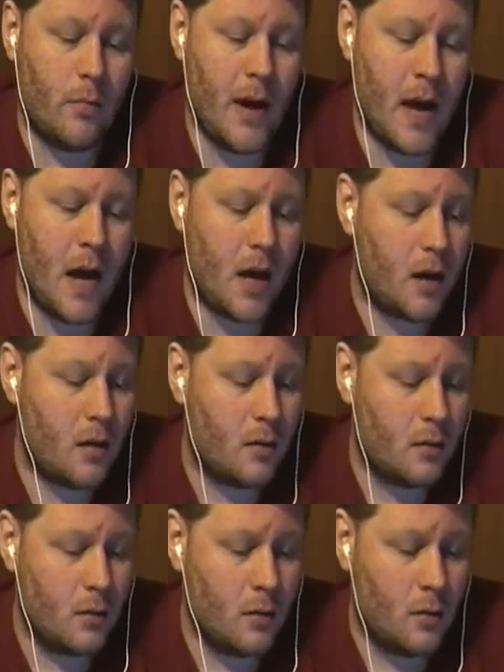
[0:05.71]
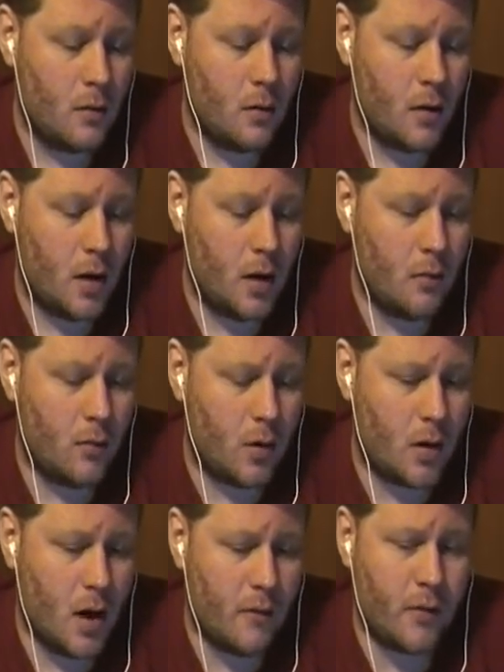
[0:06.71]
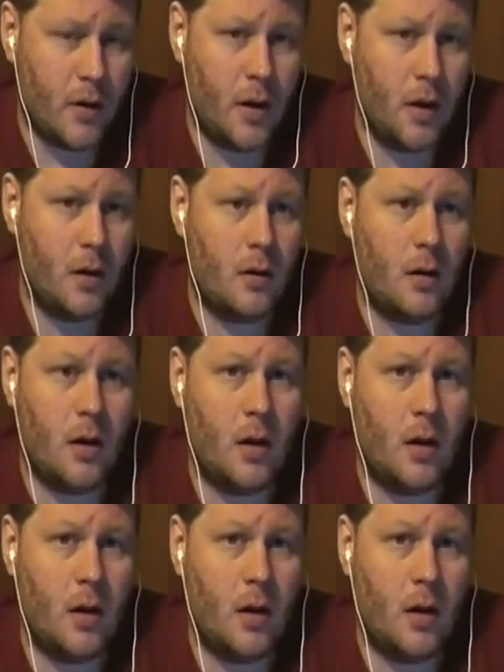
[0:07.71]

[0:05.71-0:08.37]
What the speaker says: back, and we're covering